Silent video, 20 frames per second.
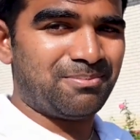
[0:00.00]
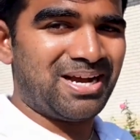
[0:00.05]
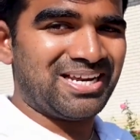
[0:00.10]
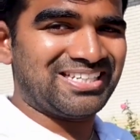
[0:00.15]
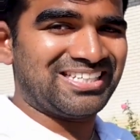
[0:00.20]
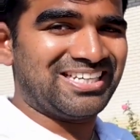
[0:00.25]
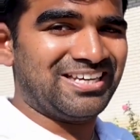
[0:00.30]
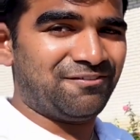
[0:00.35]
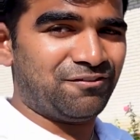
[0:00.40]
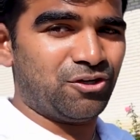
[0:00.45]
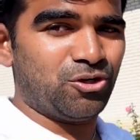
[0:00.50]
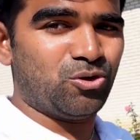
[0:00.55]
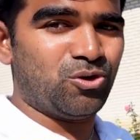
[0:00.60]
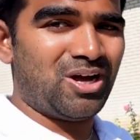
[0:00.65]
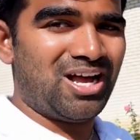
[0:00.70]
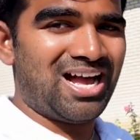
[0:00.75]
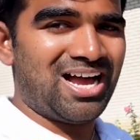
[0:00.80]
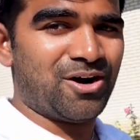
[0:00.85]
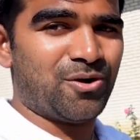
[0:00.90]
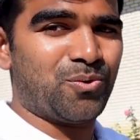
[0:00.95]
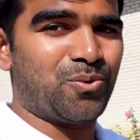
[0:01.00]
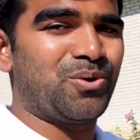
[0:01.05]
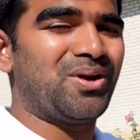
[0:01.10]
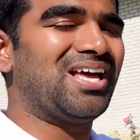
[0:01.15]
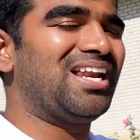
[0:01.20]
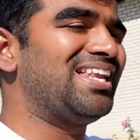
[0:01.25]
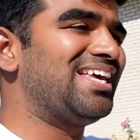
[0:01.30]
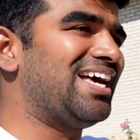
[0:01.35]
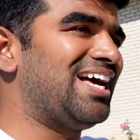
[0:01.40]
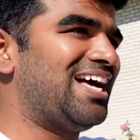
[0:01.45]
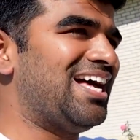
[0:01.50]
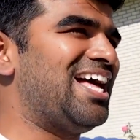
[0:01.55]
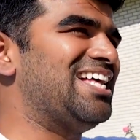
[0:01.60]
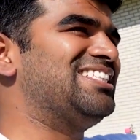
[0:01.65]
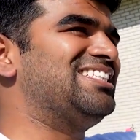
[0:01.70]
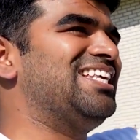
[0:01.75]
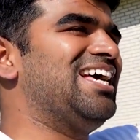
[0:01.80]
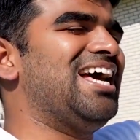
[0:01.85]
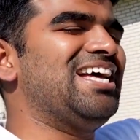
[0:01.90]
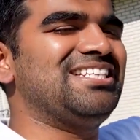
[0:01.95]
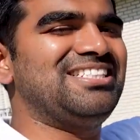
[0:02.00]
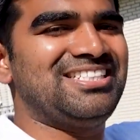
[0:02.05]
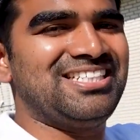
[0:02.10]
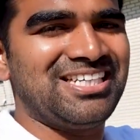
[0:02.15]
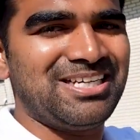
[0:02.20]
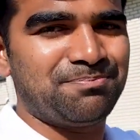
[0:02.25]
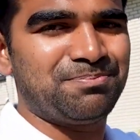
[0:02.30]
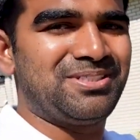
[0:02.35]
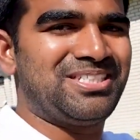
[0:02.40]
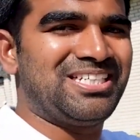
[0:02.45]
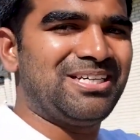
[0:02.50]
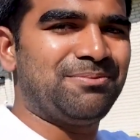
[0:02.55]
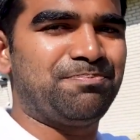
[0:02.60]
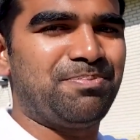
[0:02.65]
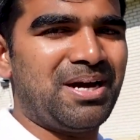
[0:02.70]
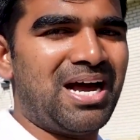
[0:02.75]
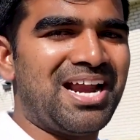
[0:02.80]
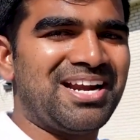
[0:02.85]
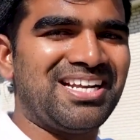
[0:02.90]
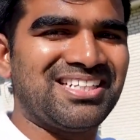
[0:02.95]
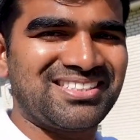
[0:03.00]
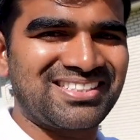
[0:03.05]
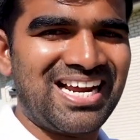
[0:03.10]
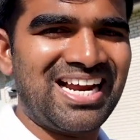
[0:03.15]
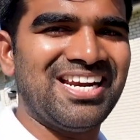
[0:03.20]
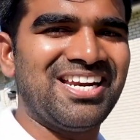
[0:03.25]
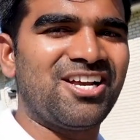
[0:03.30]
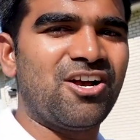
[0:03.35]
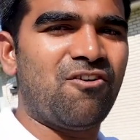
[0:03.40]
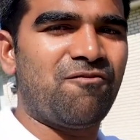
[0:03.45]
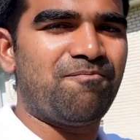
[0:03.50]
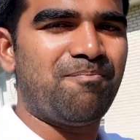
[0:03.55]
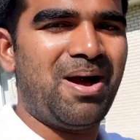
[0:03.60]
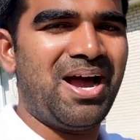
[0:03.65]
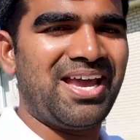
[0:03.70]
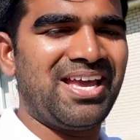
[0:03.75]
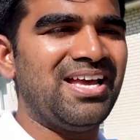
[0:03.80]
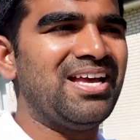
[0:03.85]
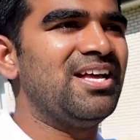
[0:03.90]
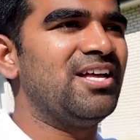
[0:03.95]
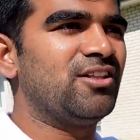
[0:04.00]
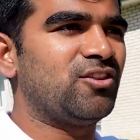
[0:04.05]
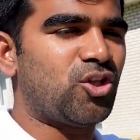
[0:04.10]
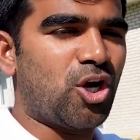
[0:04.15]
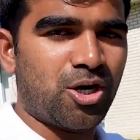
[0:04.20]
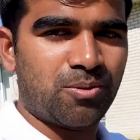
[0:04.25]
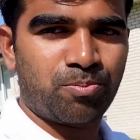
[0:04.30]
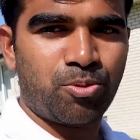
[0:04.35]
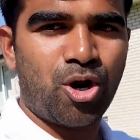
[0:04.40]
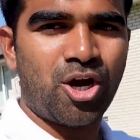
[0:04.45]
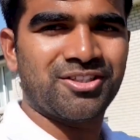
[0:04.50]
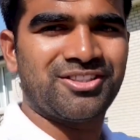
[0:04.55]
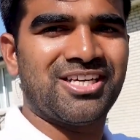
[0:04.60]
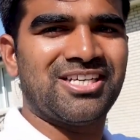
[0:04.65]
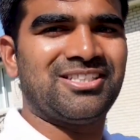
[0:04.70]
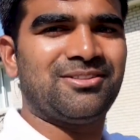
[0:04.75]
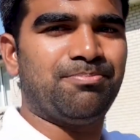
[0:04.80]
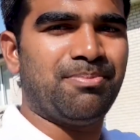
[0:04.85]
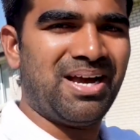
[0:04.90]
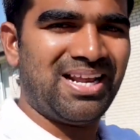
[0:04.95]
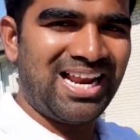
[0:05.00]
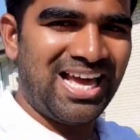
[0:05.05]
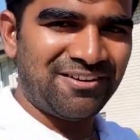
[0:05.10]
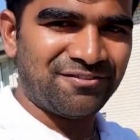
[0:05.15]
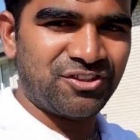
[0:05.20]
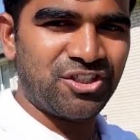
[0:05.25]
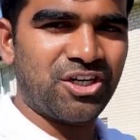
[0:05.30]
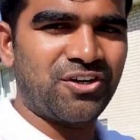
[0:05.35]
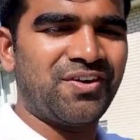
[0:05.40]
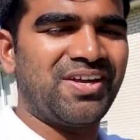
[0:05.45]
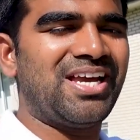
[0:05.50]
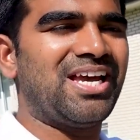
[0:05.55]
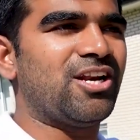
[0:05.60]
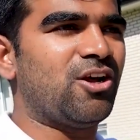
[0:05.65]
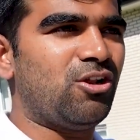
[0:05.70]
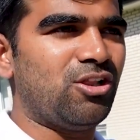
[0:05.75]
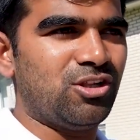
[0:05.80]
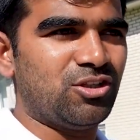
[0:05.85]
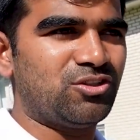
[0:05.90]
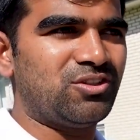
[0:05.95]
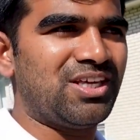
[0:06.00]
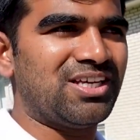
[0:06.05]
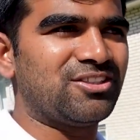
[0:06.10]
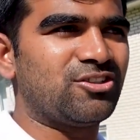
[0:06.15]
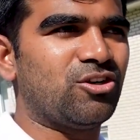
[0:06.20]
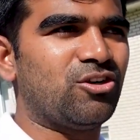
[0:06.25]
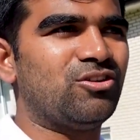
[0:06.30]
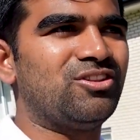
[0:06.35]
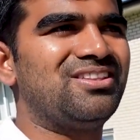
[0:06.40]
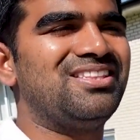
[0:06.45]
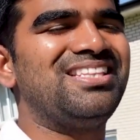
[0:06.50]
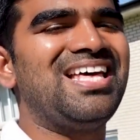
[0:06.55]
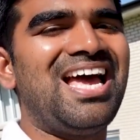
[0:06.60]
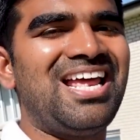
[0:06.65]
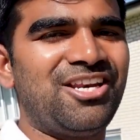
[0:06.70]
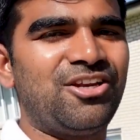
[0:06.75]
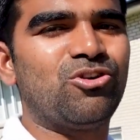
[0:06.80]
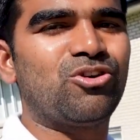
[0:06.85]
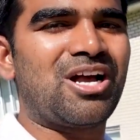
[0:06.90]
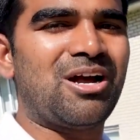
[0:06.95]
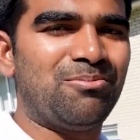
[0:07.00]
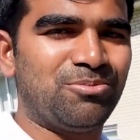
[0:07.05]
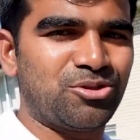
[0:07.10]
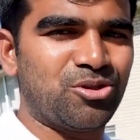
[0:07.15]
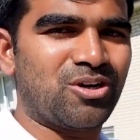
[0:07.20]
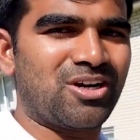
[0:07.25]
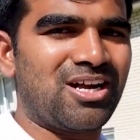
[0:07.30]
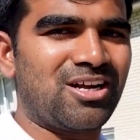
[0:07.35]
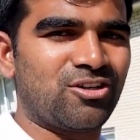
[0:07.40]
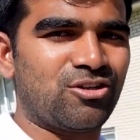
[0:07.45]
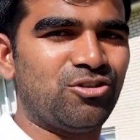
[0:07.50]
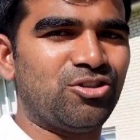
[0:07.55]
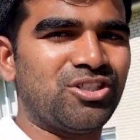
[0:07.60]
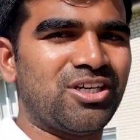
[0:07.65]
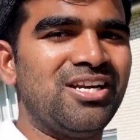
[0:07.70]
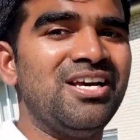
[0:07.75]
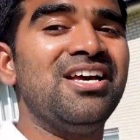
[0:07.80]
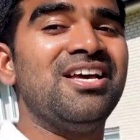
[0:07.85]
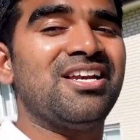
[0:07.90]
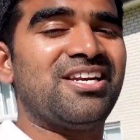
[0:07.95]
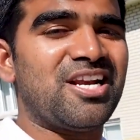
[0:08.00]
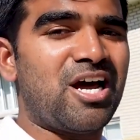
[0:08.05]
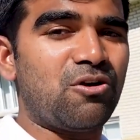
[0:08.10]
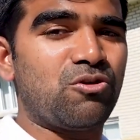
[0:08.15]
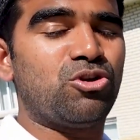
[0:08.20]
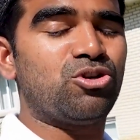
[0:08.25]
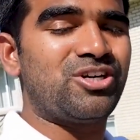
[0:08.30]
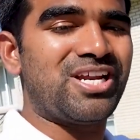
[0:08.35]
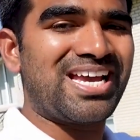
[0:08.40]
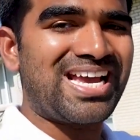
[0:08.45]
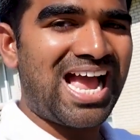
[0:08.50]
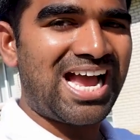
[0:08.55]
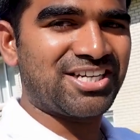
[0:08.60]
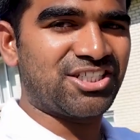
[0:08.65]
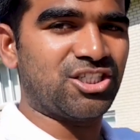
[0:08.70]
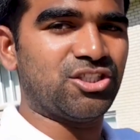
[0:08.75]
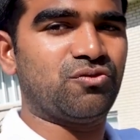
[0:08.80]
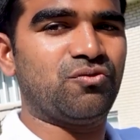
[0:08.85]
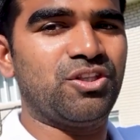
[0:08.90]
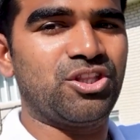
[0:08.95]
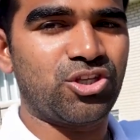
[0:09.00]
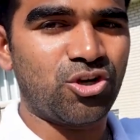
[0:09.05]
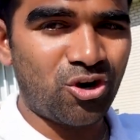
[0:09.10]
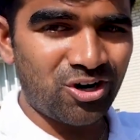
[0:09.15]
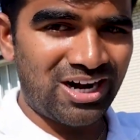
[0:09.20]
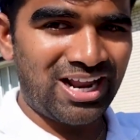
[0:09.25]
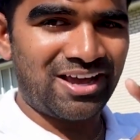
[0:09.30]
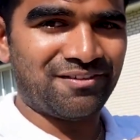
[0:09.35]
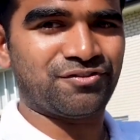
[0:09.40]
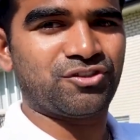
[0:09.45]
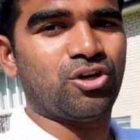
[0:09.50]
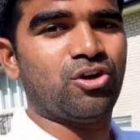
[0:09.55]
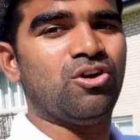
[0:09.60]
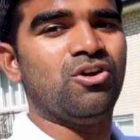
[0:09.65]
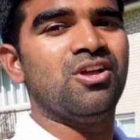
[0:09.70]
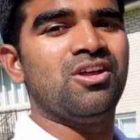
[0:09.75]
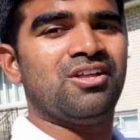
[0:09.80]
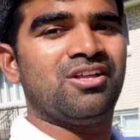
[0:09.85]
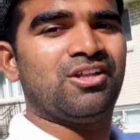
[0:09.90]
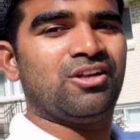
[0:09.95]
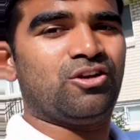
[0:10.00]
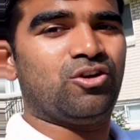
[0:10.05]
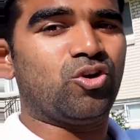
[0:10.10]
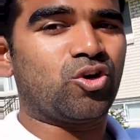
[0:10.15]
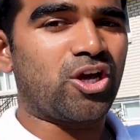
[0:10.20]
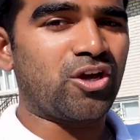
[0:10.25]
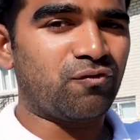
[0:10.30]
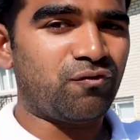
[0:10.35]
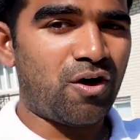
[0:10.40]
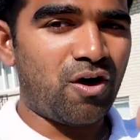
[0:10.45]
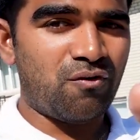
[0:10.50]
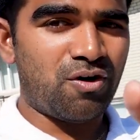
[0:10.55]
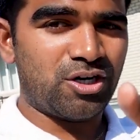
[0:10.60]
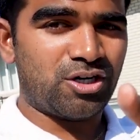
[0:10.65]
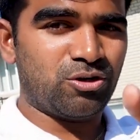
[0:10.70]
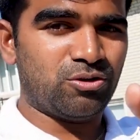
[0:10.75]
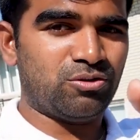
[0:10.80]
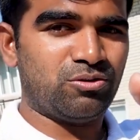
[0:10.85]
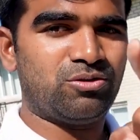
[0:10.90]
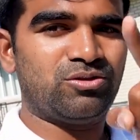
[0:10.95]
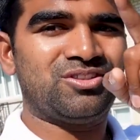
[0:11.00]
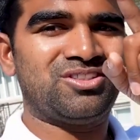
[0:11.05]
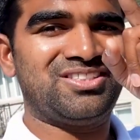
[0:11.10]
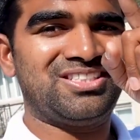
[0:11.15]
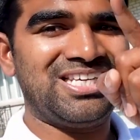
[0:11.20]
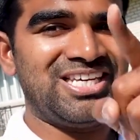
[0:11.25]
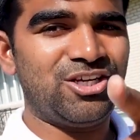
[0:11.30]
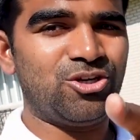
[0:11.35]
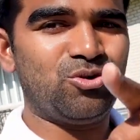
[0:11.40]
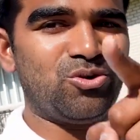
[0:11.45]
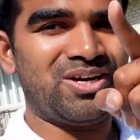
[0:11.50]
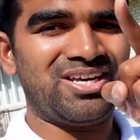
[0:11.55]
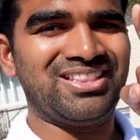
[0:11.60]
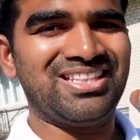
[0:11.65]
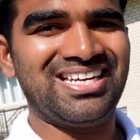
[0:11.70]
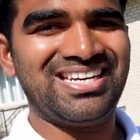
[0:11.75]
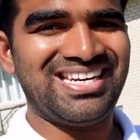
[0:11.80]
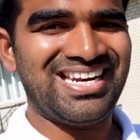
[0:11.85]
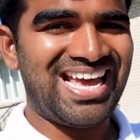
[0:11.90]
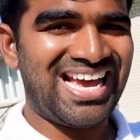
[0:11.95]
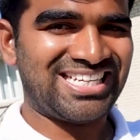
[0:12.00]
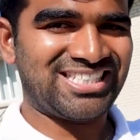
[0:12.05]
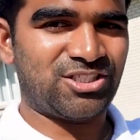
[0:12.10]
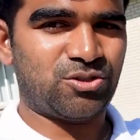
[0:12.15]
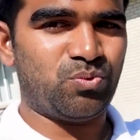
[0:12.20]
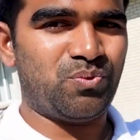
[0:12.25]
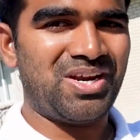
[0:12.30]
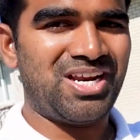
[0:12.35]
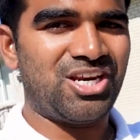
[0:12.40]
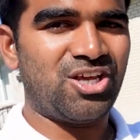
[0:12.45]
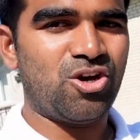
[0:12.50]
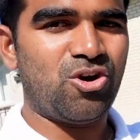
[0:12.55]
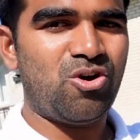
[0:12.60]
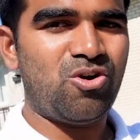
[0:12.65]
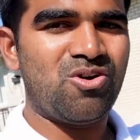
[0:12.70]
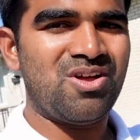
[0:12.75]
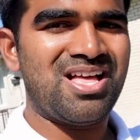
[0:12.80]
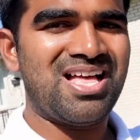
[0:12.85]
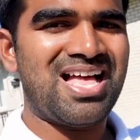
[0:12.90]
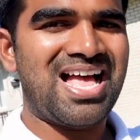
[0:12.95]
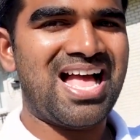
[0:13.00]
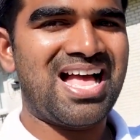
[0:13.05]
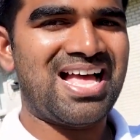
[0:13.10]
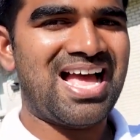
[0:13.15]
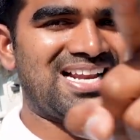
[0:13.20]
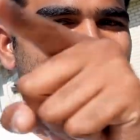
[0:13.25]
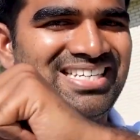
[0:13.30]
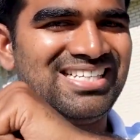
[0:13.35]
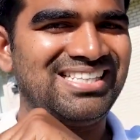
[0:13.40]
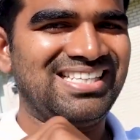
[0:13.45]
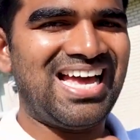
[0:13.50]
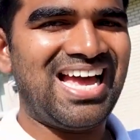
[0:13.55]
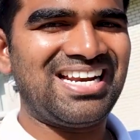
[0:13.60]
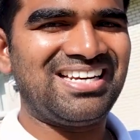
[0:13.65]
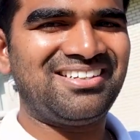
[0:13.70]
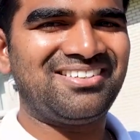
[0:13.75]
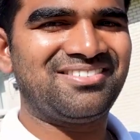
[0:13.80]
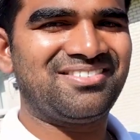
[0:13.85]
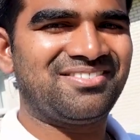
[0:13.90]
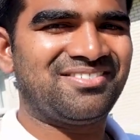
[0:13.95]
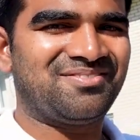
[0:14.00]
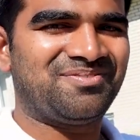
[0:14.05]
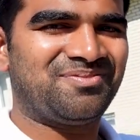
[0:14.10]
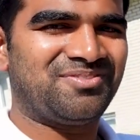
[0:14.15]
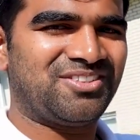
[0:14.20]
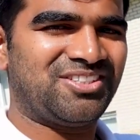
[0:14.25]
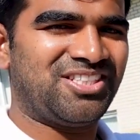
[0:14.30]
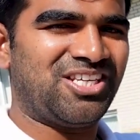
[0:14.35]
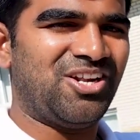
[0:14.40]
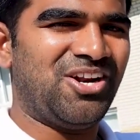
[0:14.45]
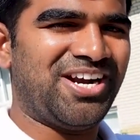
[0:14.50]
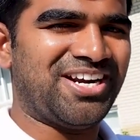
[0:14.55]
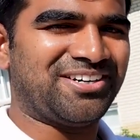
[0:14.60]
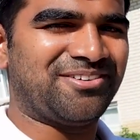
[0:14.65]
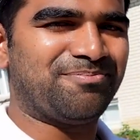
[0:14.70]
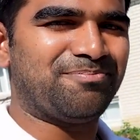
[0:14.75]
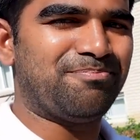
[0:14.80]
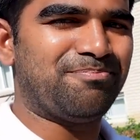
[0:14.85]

might give you a, really a, a deep, deep understanding of my thought process, my life journey, and all those things. So then you come to a conclusion. Now you take actions with your life. So looking forward to see you in the next video. Till then, see you later.